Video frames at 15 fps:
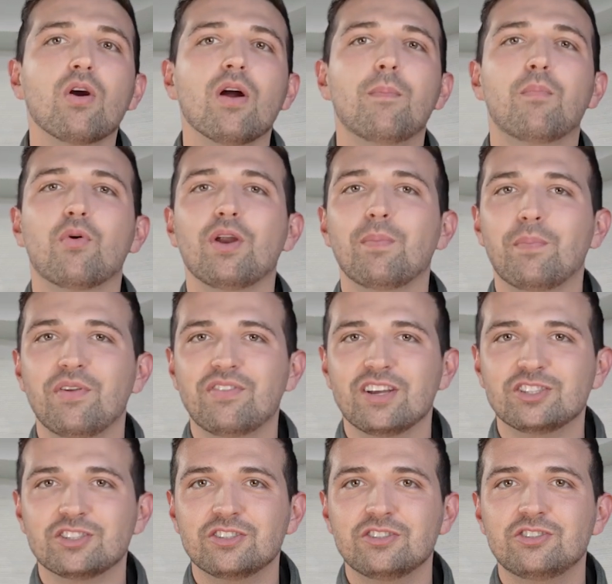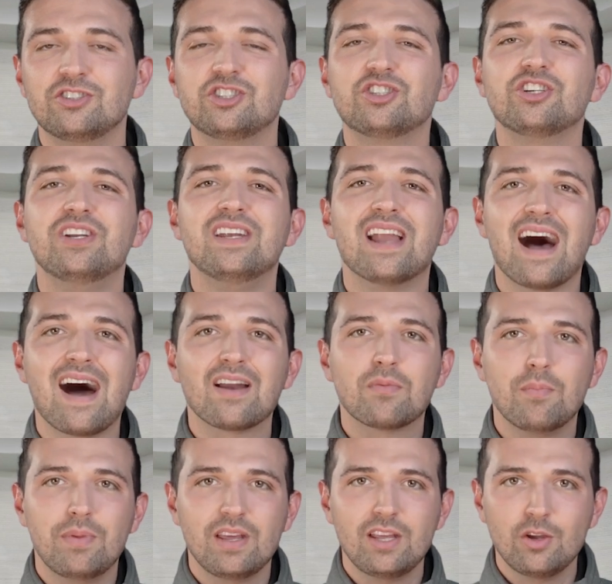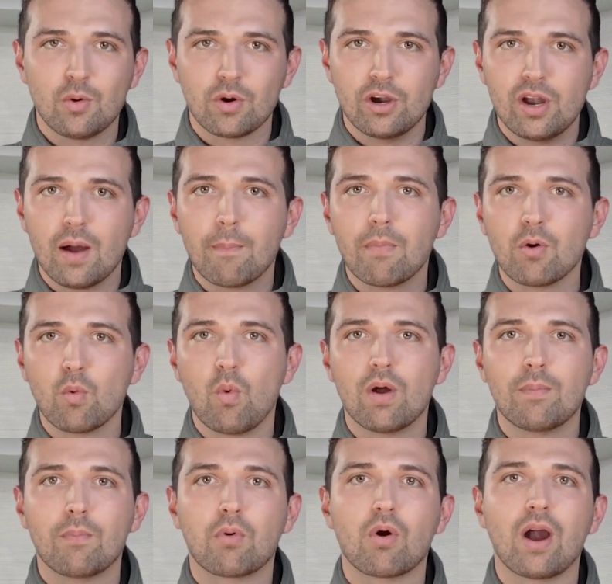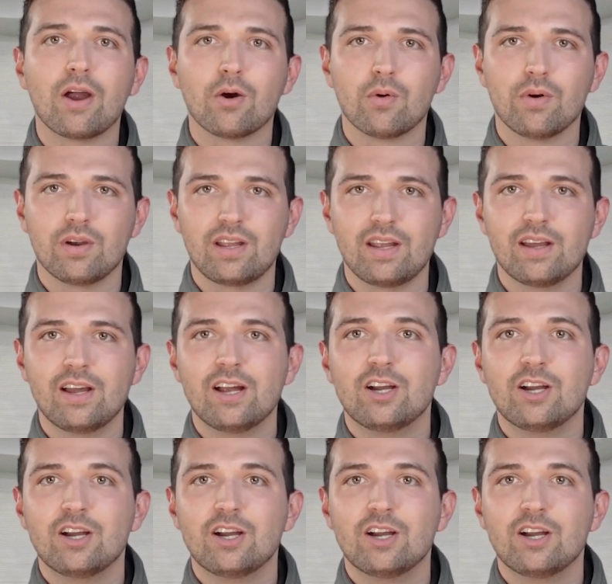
of print positions should not be your number one priority